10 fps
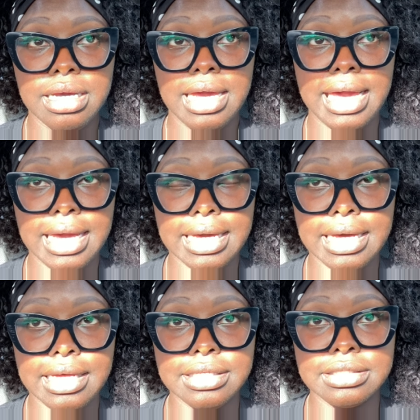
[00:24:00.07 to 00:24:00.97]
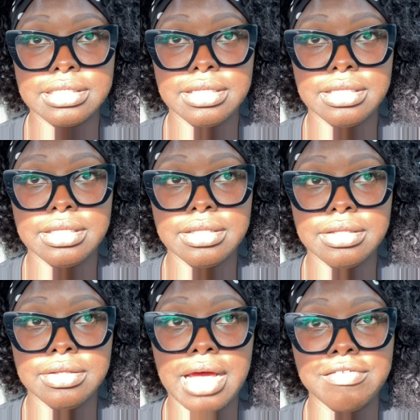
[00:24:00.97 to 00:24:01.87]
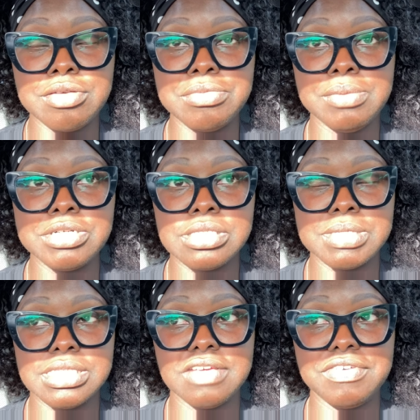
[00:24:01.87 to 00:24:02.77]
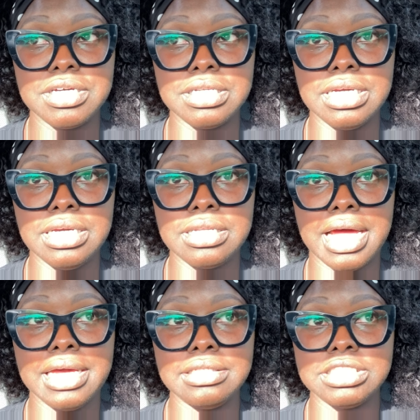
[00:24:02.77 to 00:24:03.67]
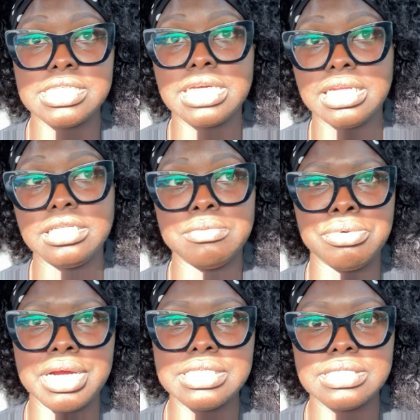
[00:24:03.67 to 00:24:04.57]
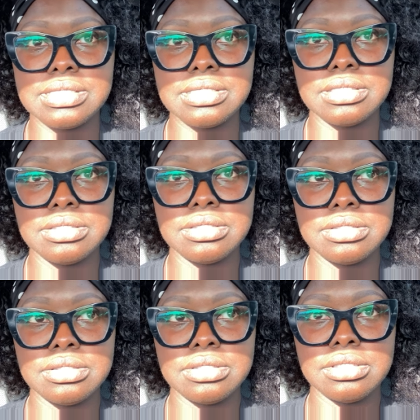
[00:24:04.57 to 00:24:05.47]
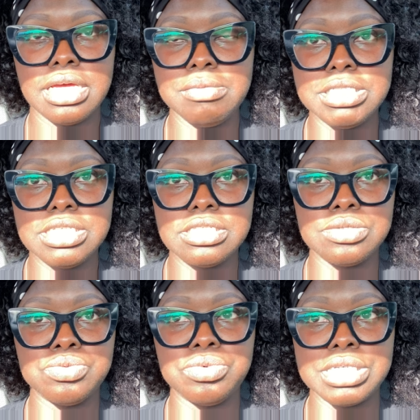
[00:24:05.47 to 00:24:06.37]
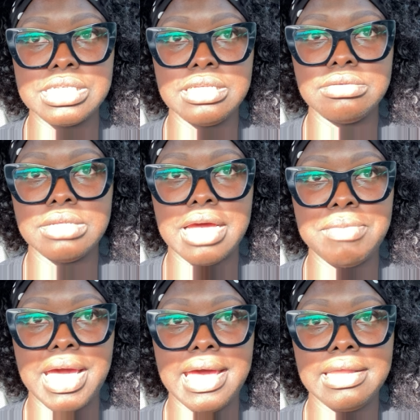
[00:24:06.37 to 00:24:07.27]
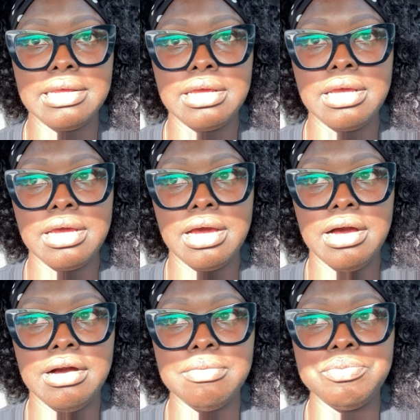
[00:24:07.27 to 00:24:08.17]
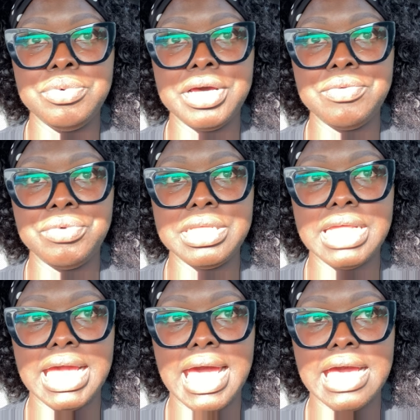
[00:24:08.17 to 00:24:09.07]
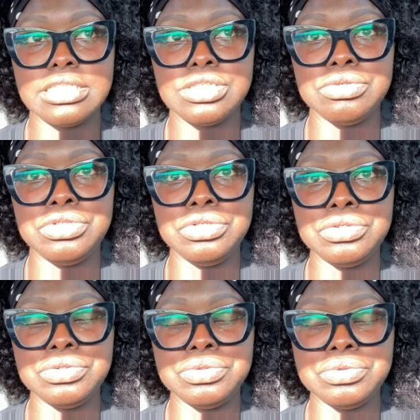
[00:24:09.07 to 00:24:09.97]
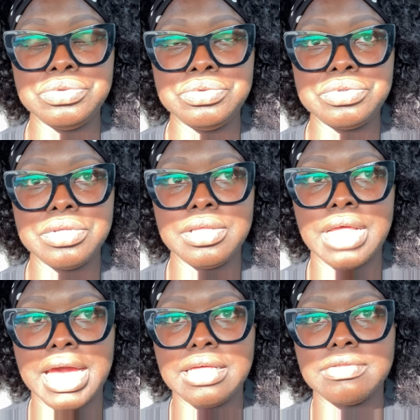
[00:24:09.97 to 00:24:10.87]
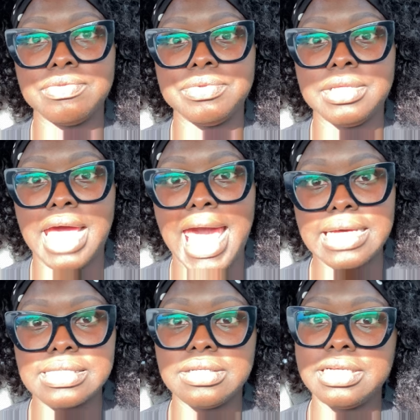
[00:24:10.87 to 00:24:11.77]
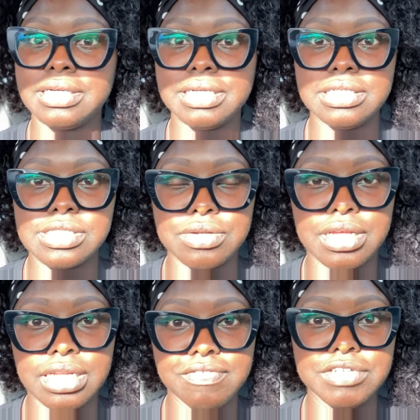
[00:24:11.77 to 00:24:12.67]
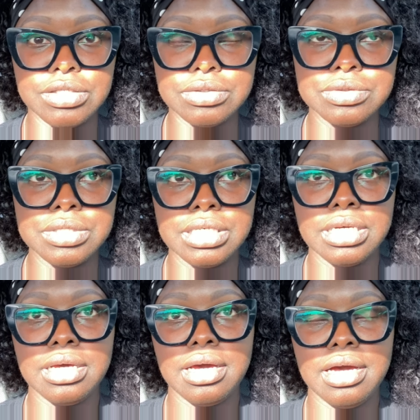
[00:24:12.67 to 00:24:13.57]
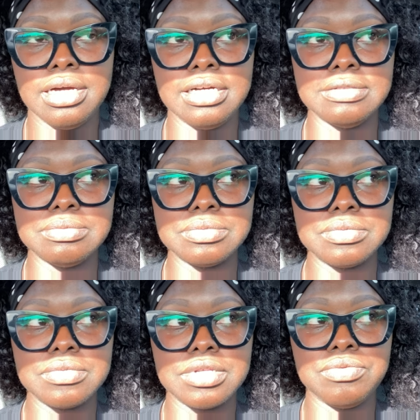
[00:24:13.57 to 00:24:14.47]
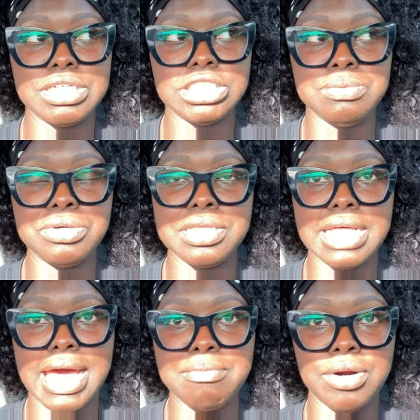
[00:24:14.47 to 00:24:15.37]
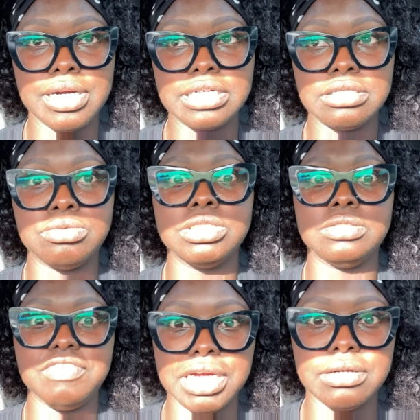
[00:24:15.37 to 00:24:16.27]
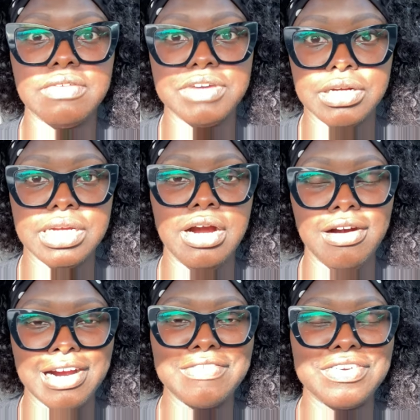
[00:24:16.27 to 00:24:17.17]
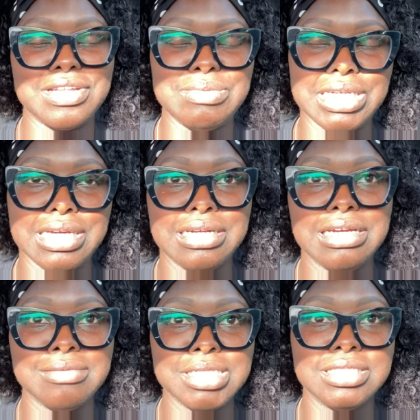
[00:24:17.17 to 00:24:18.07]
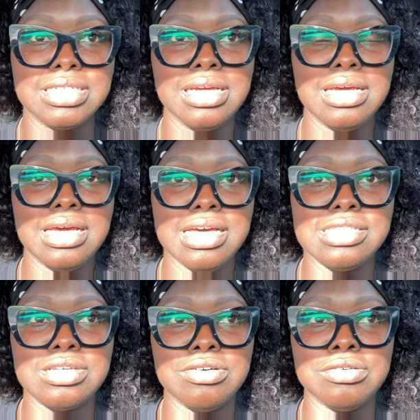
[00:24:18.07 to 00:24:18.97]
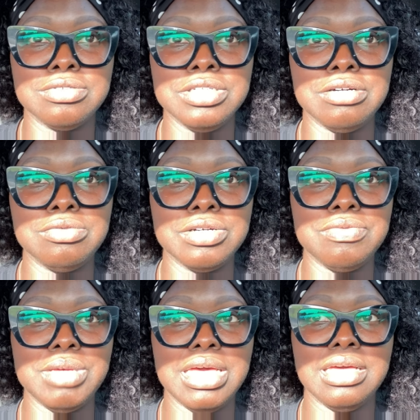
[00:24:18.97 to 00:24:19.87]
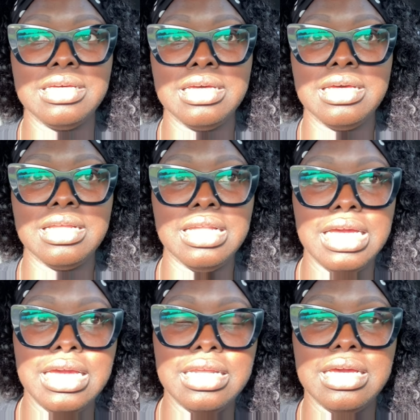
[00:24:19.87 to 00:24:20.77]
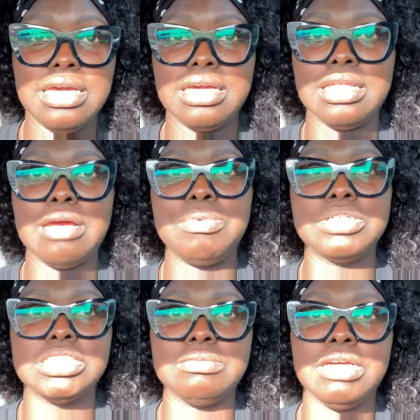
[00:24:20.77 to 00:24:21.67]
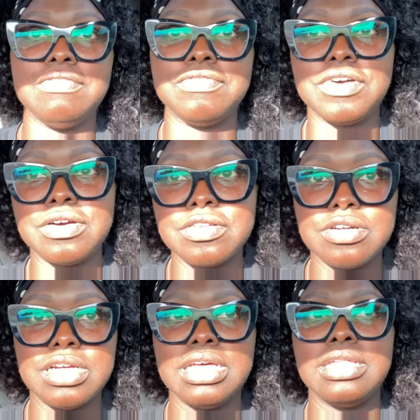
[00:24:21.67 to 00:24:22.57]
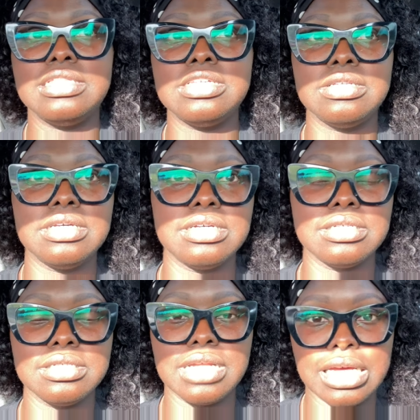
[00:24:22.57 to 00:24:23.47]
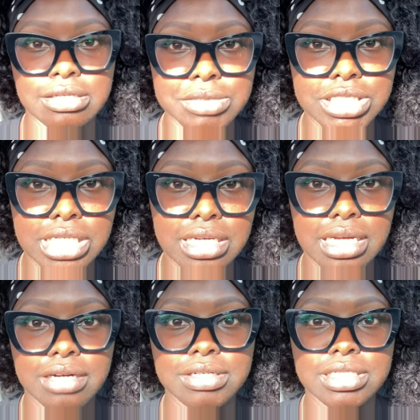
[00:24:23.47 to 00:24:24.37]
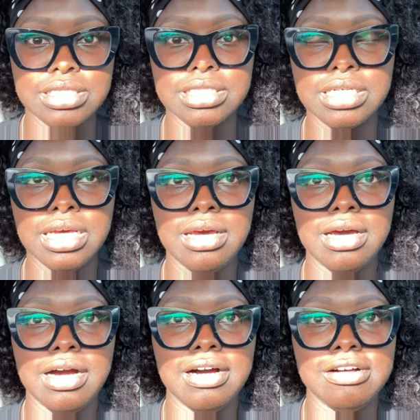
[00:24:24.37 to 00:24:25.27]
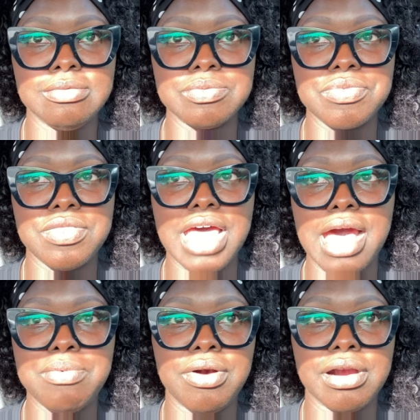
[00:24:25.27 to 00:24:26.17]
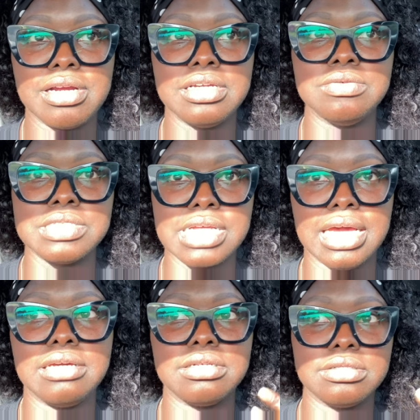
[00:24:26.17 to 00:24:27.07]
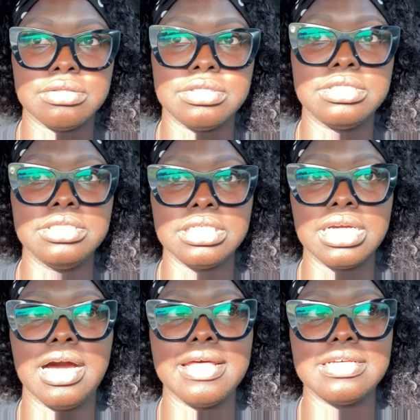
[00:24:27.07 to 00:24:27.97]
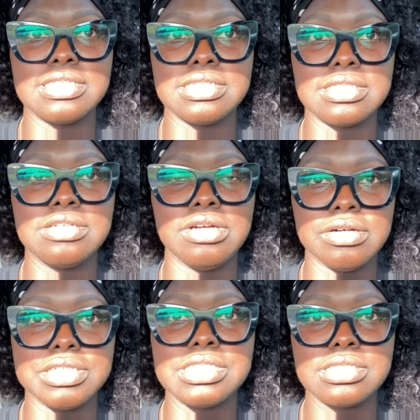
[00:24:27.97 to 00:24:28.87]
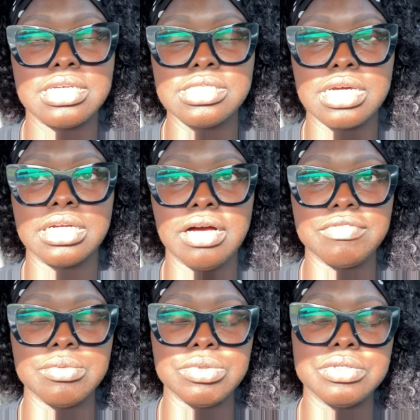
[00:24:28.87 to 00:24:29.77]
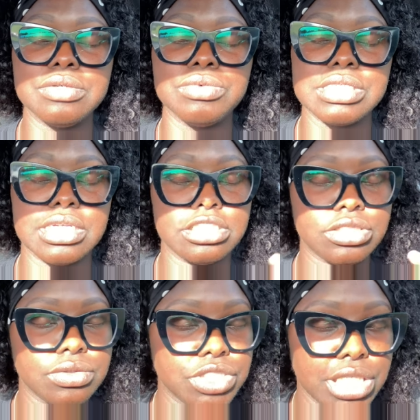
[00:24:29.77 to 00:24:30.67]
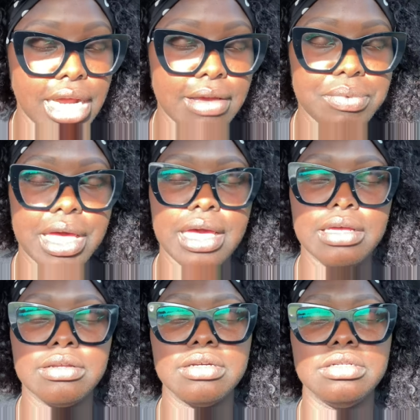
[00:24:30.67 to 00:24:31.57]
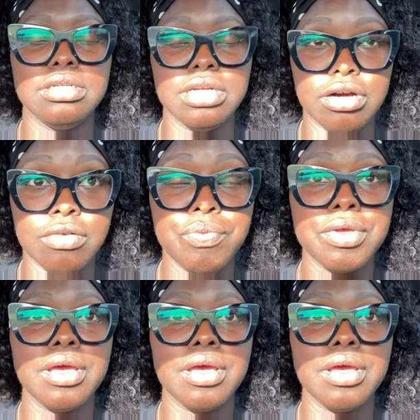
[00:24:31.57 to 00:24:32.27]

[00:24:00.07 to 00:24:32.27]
And I remember specifically, like, just getting the breast images wasn't that bad. Um, but when they had to do, like, the axillary, so the lymph node, um, where she put that marker, was very, very hard for them to get an image. And so, you know, with me leaning and they pushing me further into the, like, the machine area, um, that part, it was like, good God, this is, you know, it's, it's uncomfortable. Was it excruciating pain? No.